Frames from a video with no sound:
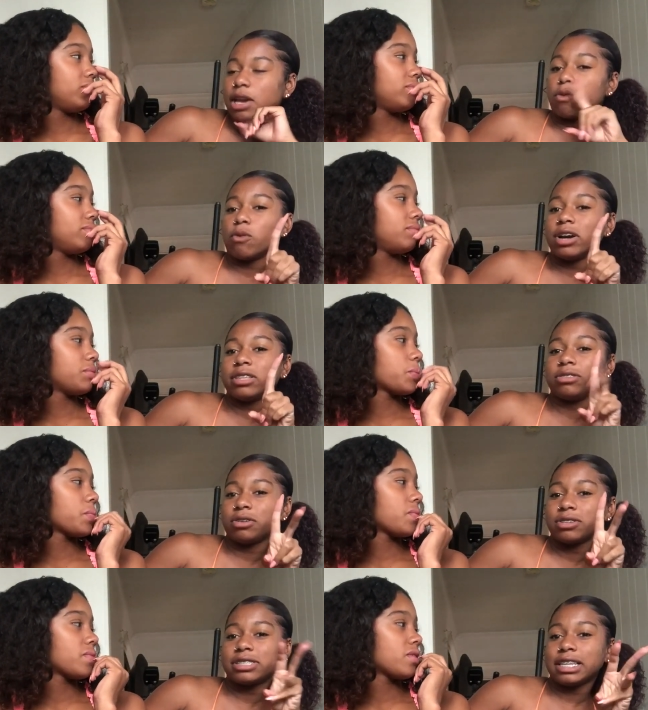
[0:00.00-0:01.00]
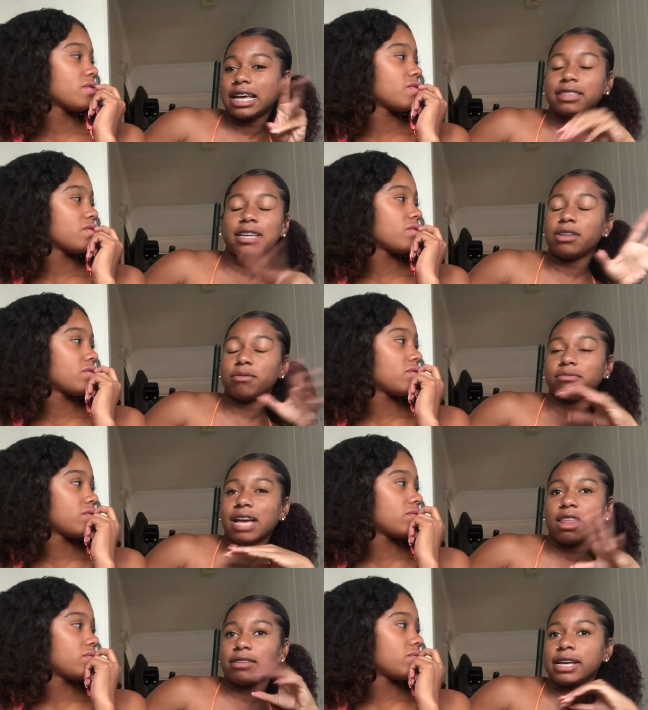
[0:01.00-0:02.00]
Speaker 1: And one dos the lot. I don't. I
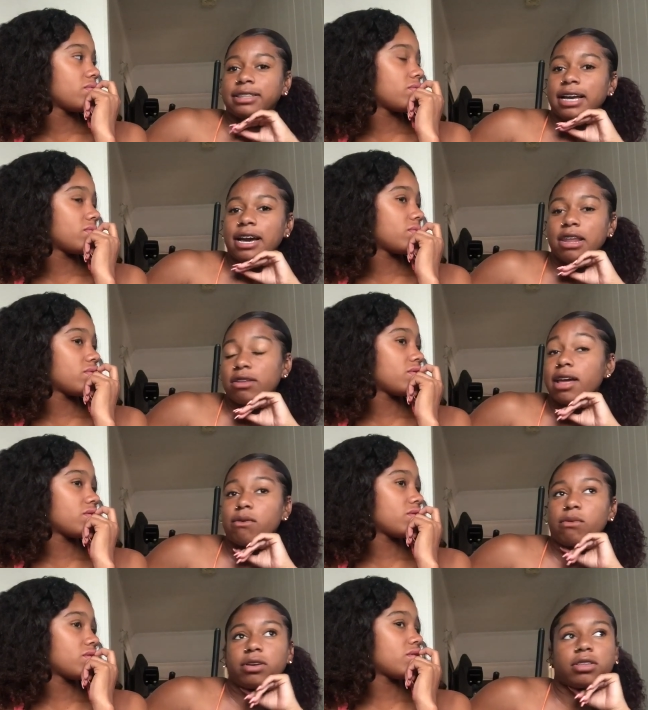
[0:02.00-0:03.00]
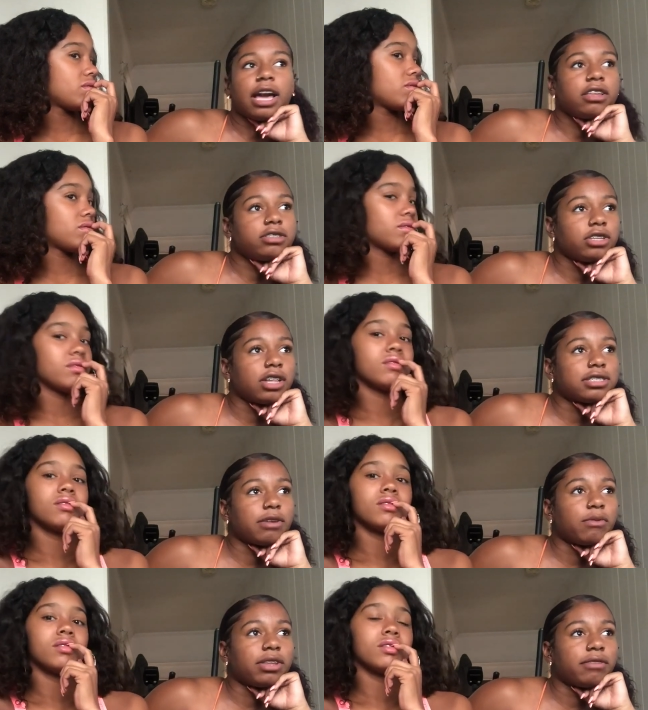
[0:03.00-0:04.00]
don't like that. I don't like one. How do you, you know say
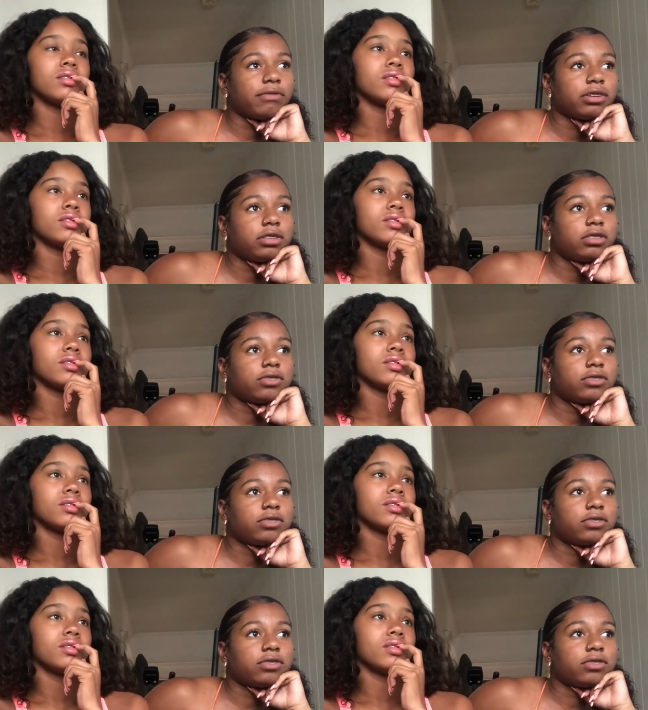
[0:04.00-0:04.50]
one in French?